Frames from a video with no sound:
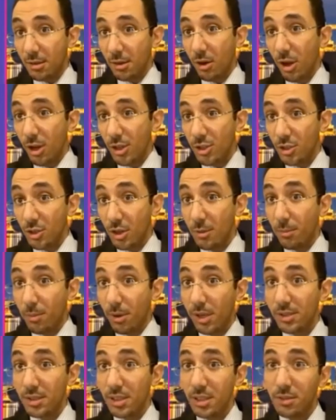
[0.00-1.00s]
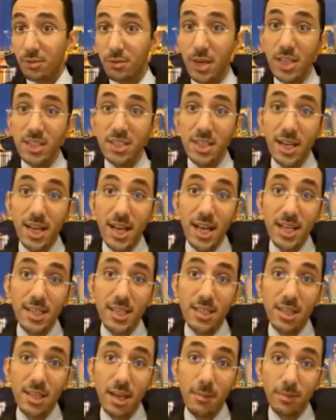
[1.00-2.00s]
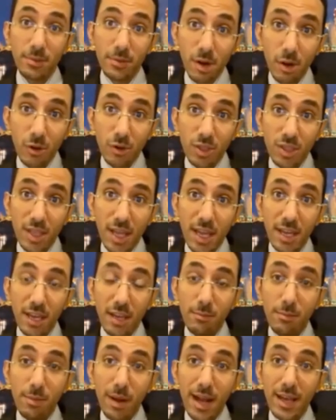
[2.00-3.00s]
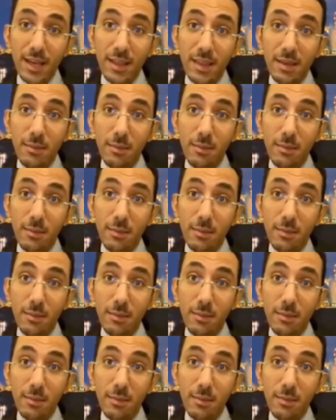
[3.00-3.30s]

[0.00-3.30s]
also important reason is the approach taken by the